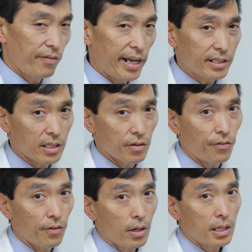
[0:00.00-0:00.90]
invasive
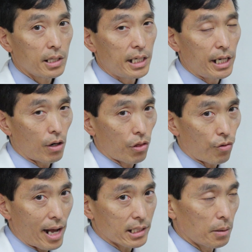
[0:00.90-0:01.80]
knee
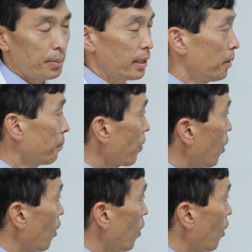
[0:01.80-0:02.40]
arthroscopy,